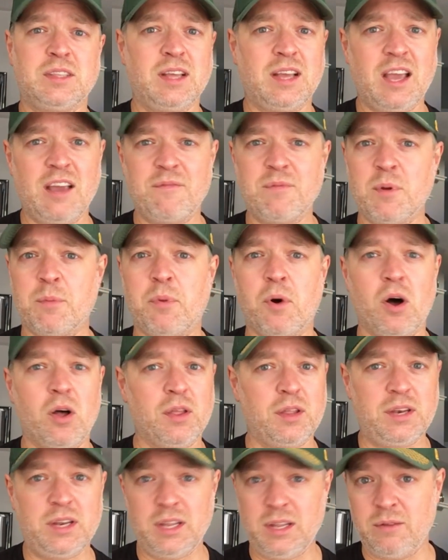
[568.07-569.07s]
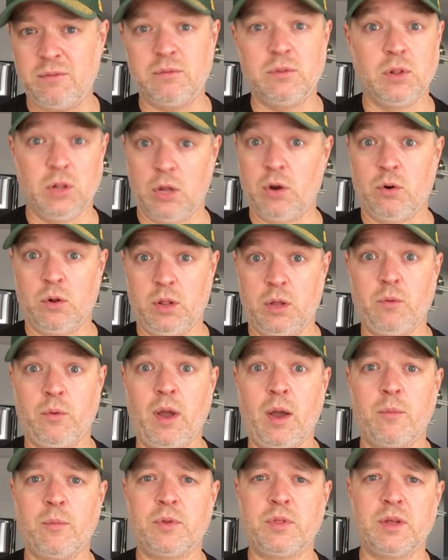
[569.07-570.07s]
They gave him the ball, and he literally
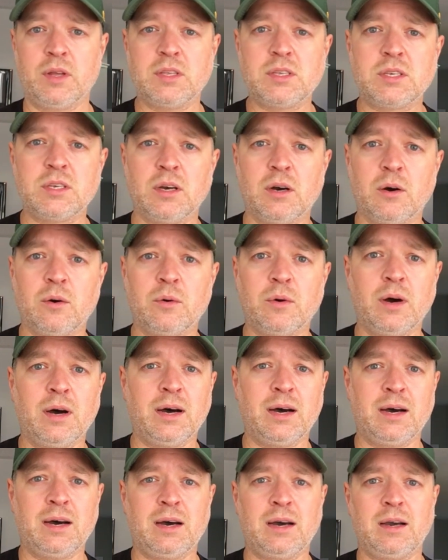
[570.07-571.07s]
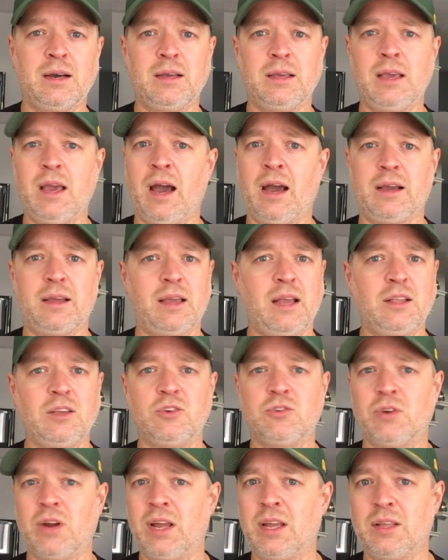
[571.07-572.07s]
ran with it. So,
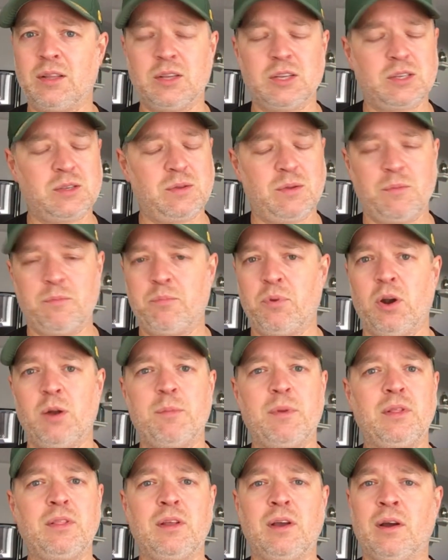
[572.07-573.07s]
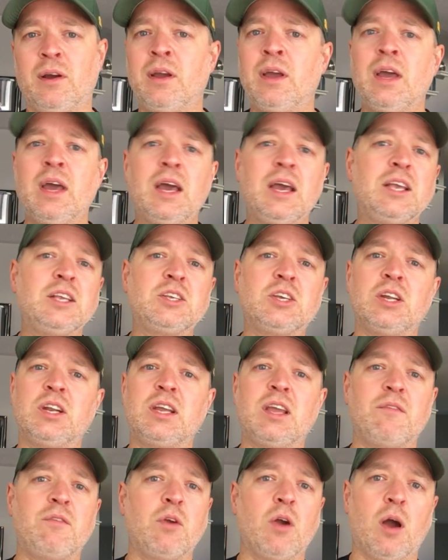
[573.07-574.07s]
Kenyon Drake, just put him in there. He's going to
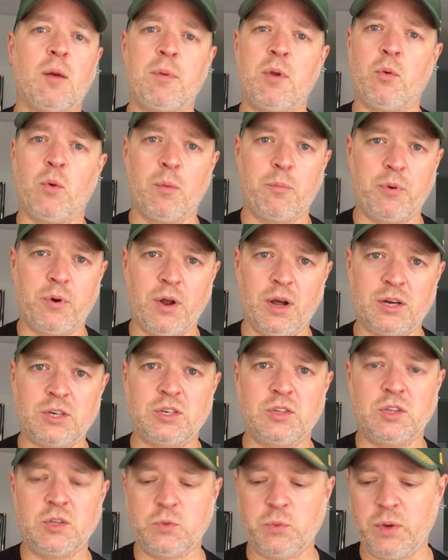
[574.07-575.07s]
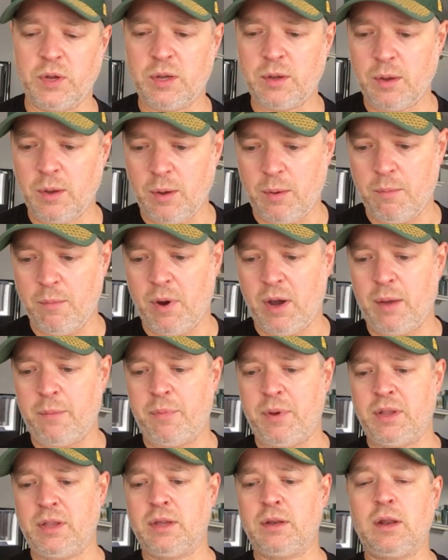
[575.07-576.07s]
give you RB1 production this week, in my
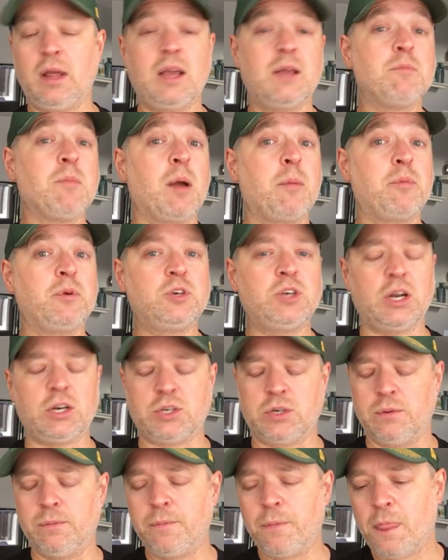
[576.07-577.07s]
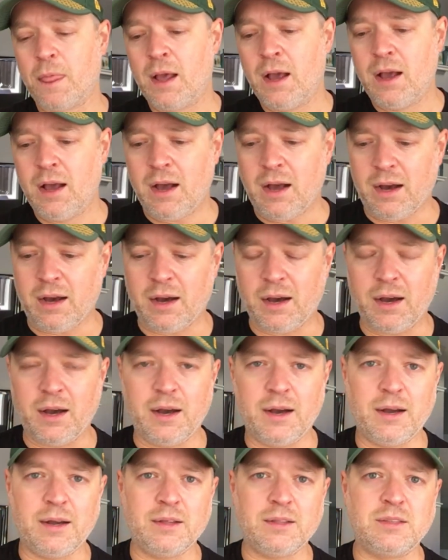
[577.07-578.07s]
opinion, in my projection.
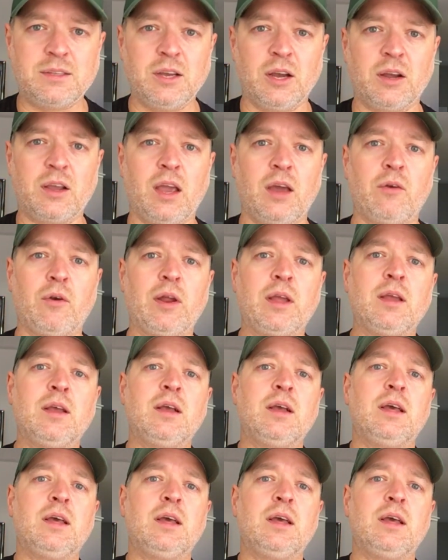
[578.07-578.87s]
Derrick Henry.